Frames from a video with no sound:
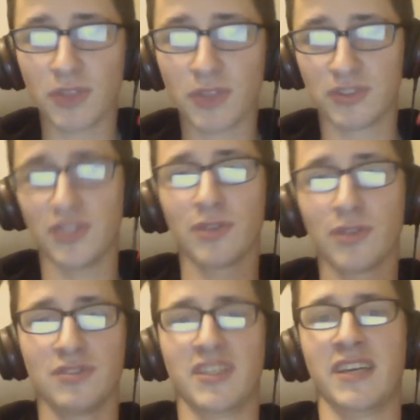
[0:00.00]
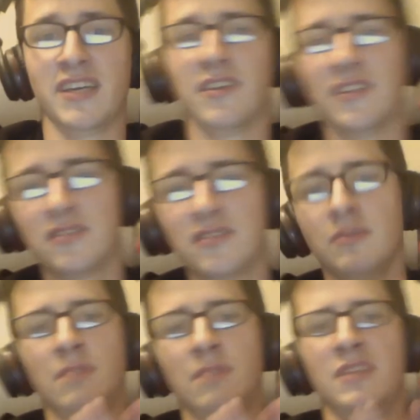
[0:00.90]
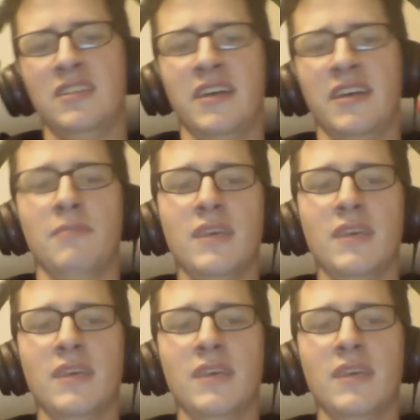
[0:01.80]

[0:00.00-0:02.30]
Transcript: Thirsty Thursday. This is going to be the big day.